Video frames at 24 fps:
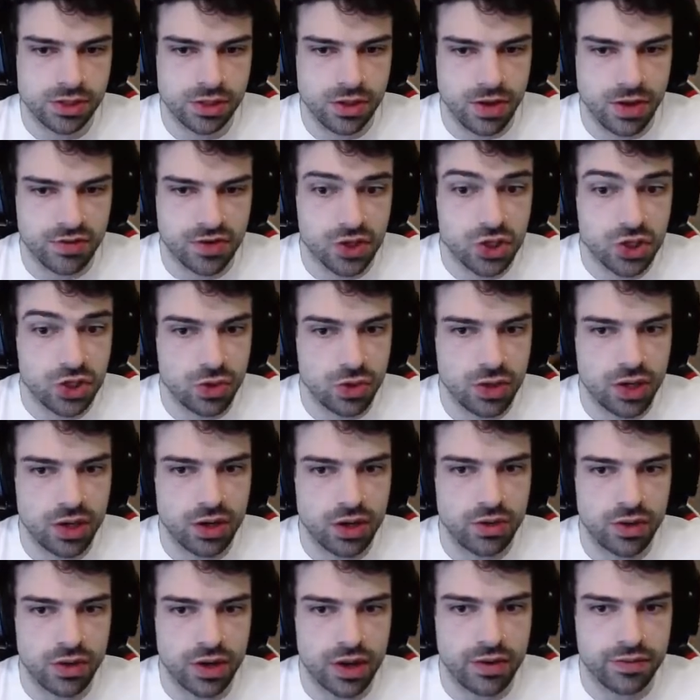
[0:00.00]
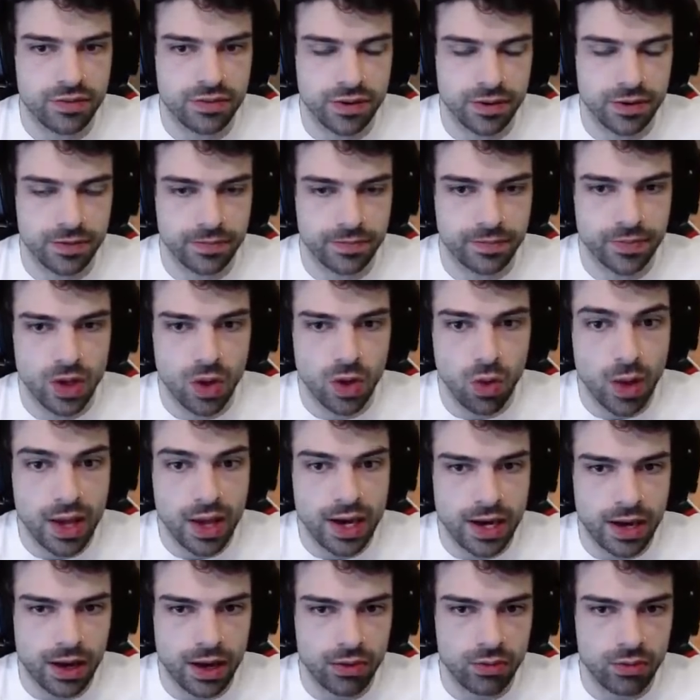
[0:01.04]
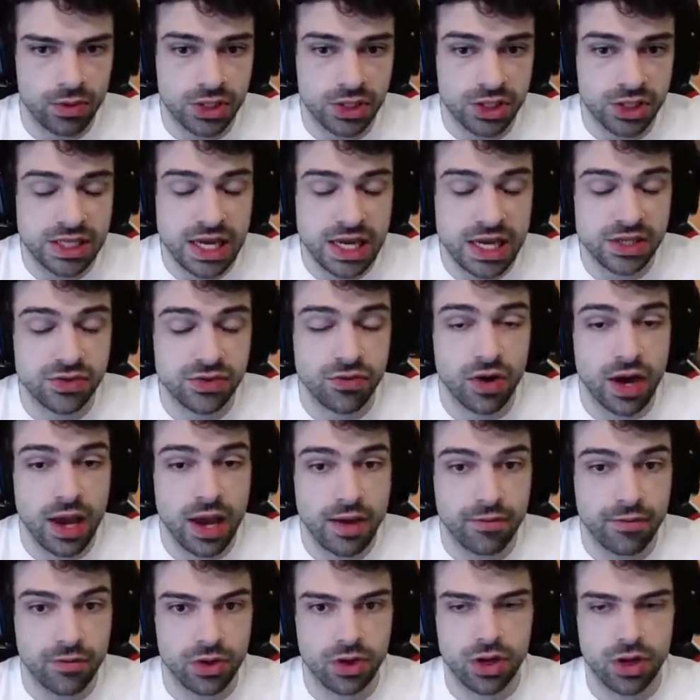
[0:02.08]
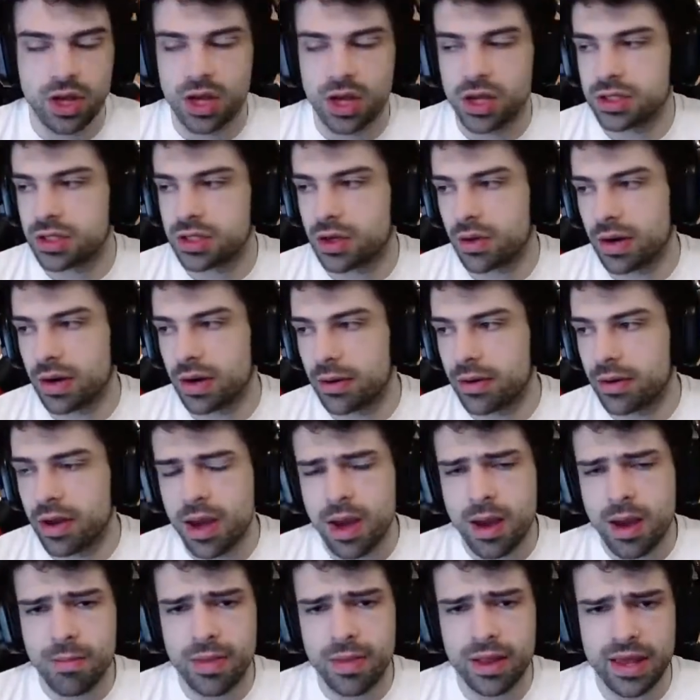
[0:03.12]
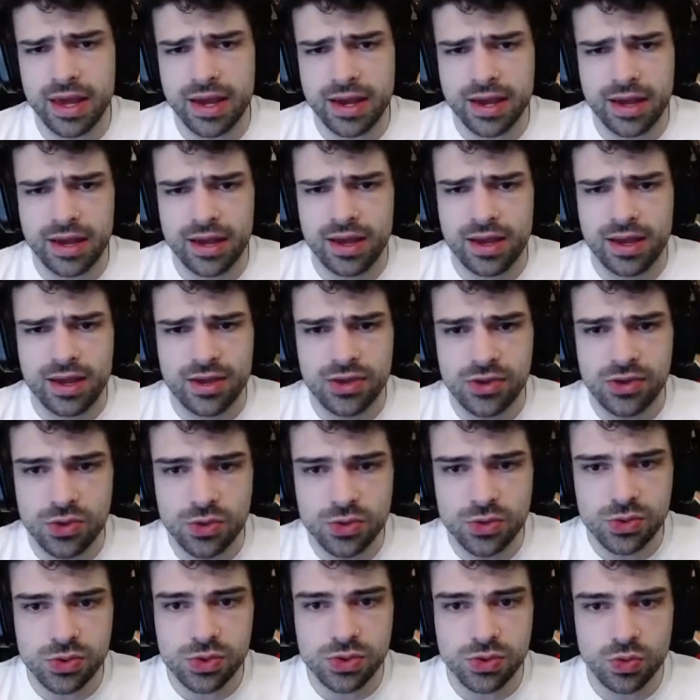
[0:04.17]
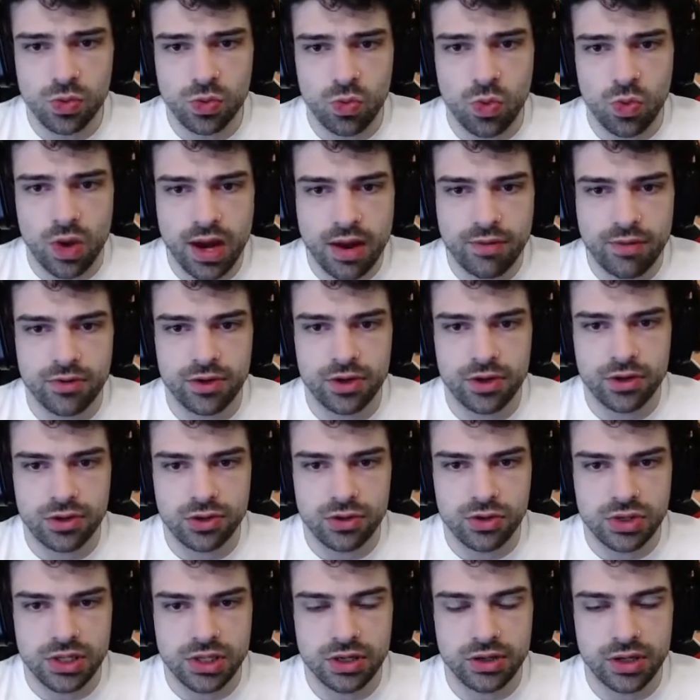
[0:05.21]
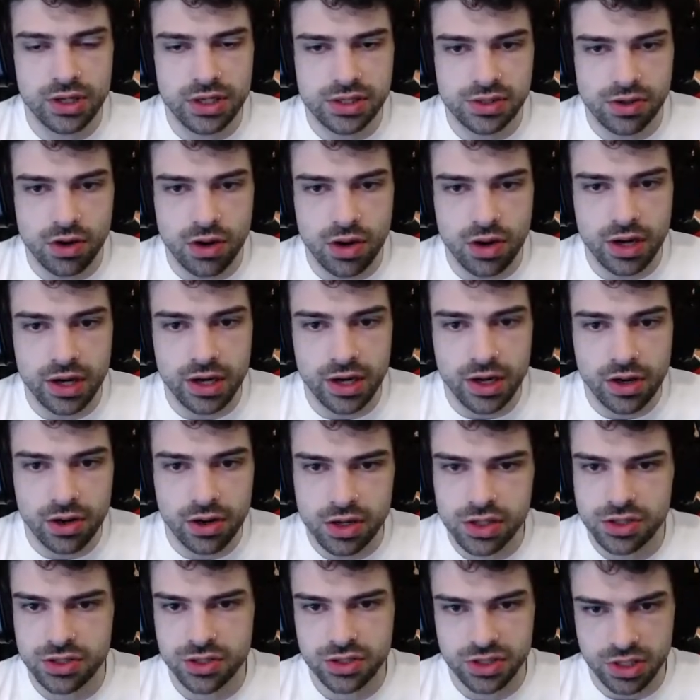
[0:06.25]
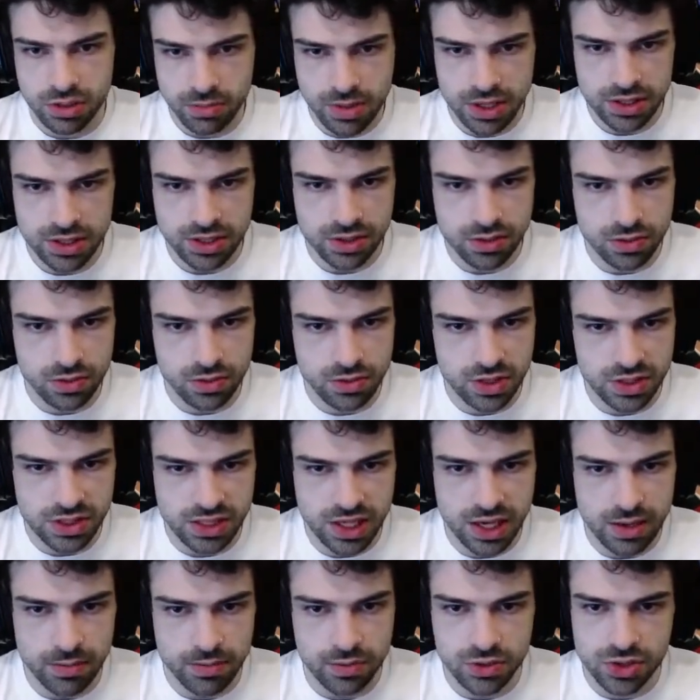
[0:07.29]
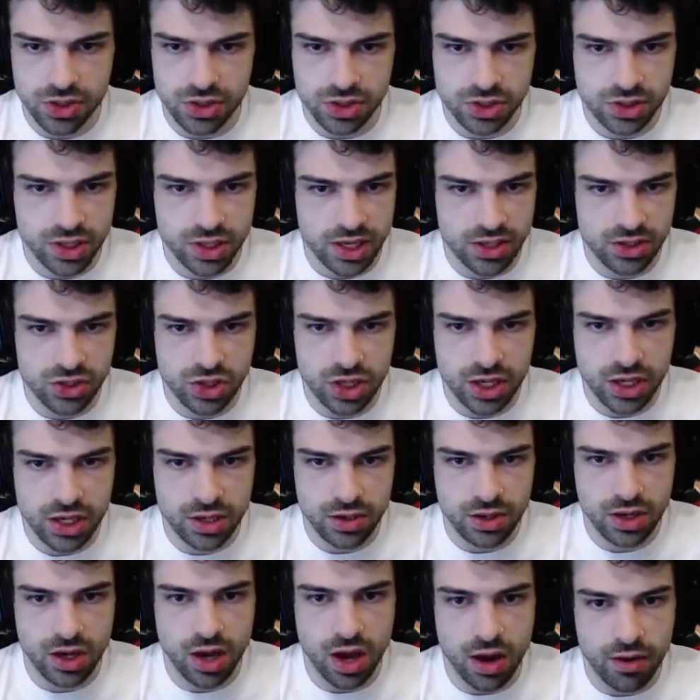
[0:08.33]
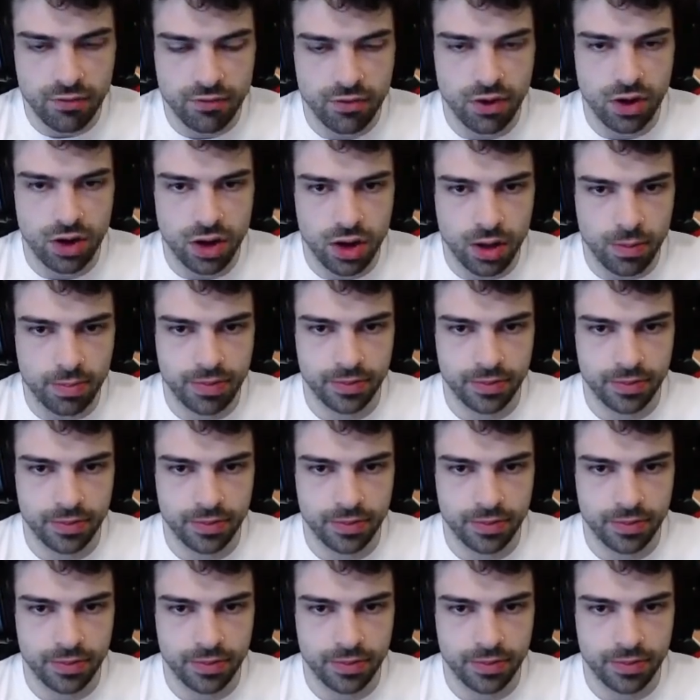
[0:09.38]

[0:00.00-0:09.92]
have to shoot it or you have to wait it out, which takes forever to go down. But like, use whatever your utilities are and encourage your teammates to do the same. Just like try and cover up